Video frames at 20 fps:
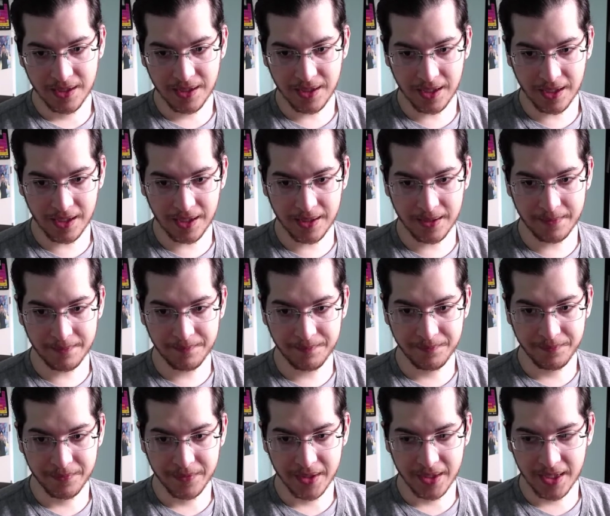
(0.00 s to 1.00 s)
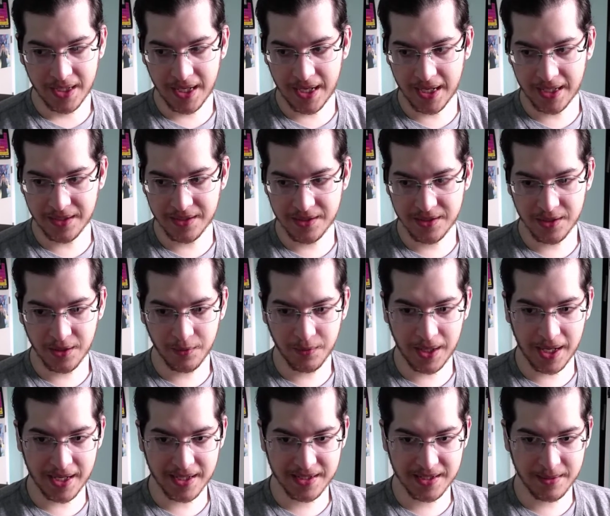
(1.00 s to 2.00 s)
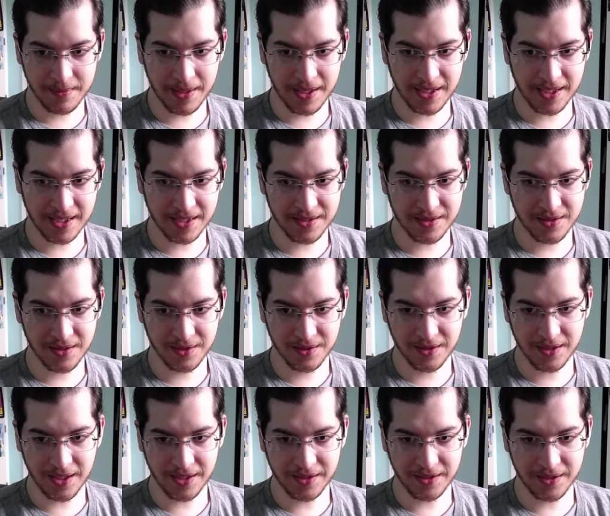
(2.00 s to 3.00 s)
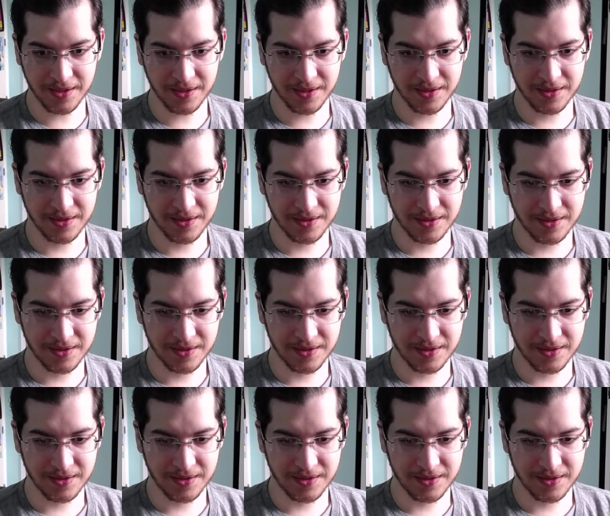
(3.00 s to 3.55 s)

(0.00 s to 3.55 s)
And so we asked them how to get started on the